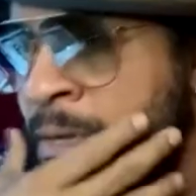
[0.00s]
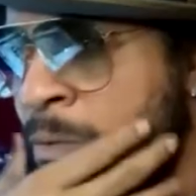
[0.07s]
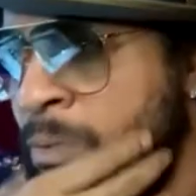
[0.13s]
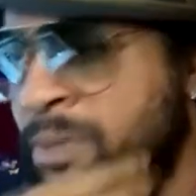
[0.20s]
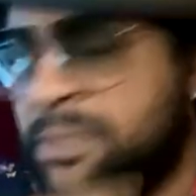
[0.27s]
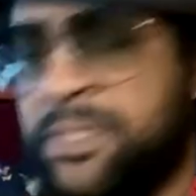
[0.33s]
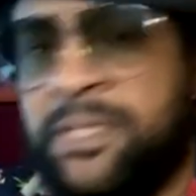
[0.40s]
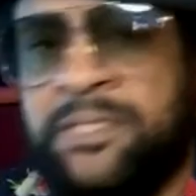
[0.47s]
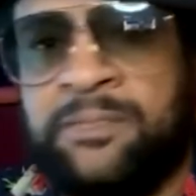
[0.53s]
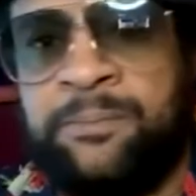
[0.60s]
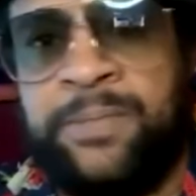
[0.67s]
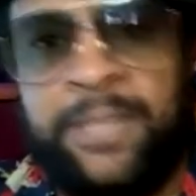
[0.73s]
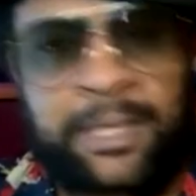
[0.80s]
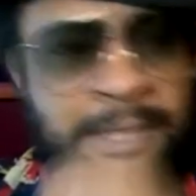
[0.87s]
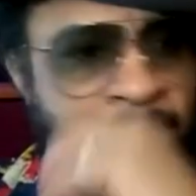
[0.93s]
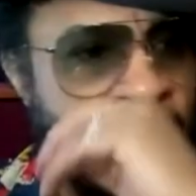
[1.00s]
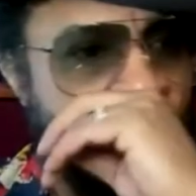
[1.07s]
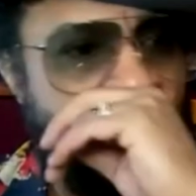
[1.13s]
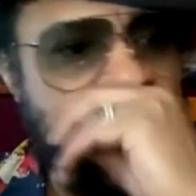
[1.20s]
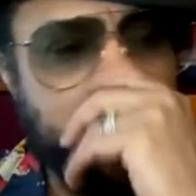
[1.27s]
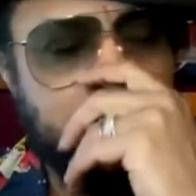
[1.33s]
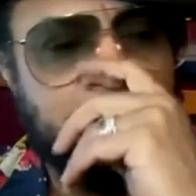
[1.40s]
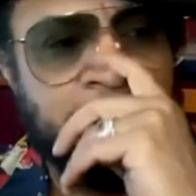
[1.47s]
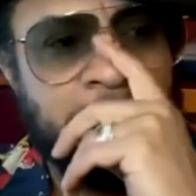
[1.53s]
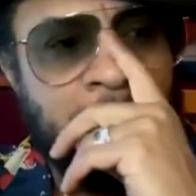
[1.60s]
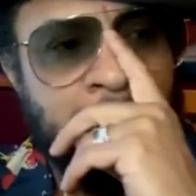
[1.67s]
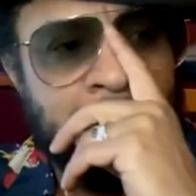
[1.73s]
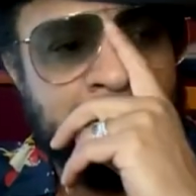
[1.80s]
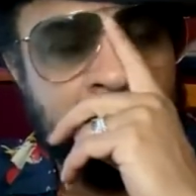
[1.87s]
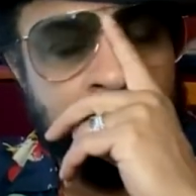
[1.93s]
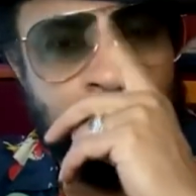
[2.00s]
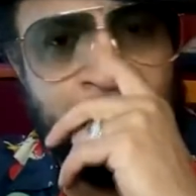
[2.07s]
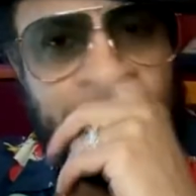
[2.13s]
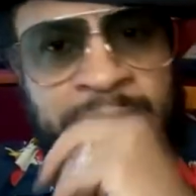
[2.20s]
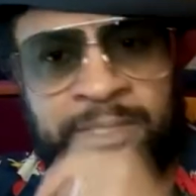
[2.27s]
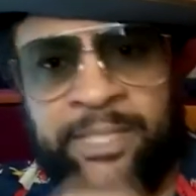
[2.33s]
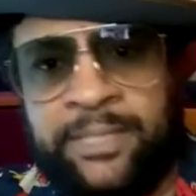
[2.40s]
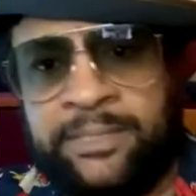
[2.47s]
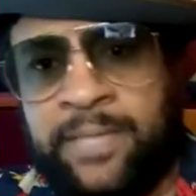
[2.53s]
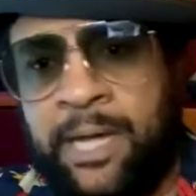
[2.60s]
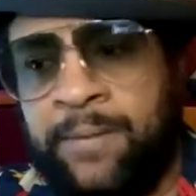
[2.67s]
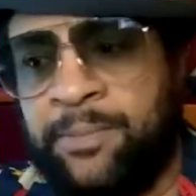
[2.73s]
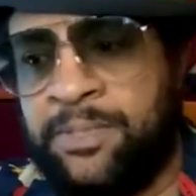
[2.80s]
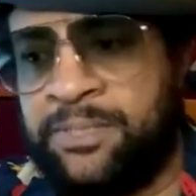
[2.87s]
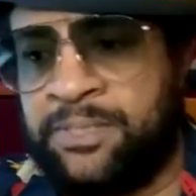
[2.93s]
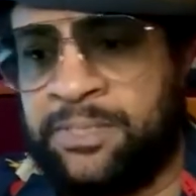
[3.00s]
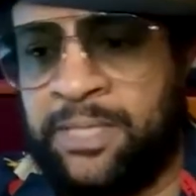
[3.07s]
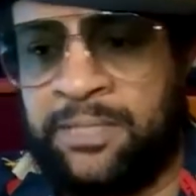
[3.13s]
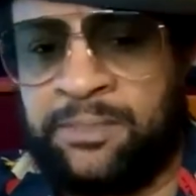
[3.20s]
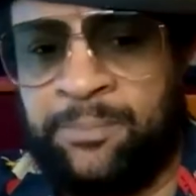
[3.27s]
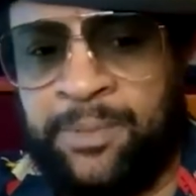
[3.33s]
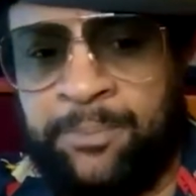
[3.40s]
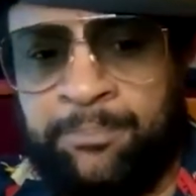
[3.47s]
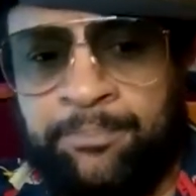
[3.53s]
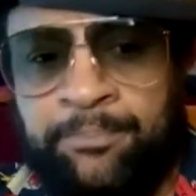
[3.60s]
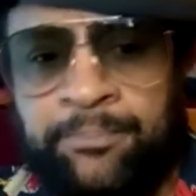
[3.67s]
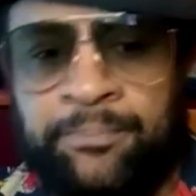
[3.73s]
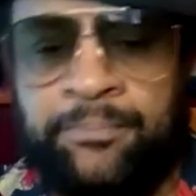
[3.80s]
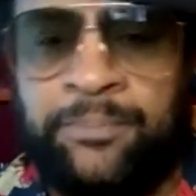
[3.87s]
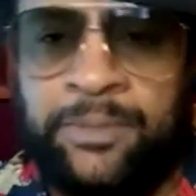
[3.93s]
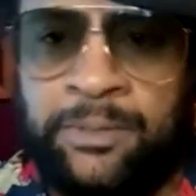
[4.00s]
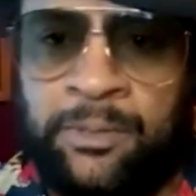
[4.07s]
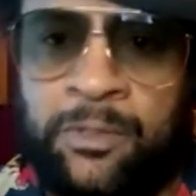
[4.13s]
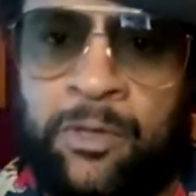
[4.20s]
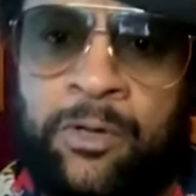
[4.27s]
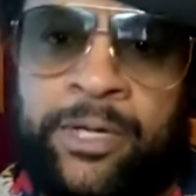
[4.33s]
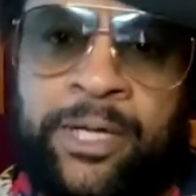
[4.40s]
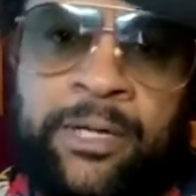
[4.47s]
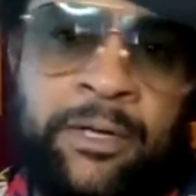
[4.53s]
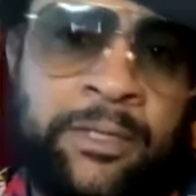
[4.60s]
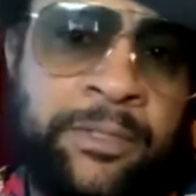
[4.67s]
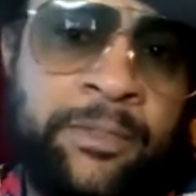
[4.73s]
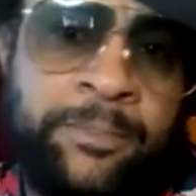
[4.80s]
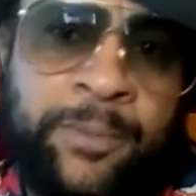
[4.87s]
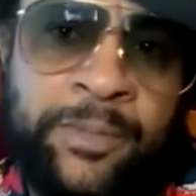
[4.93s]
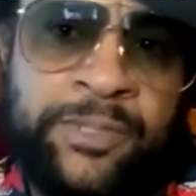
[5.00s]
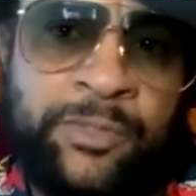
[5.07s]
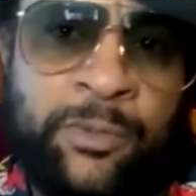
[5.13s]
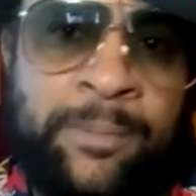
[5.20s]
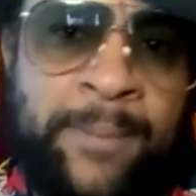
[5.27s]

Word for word: Well, the thing is, I mean, I think the way to stay timeless is not to be, you know, cookie cut or put into a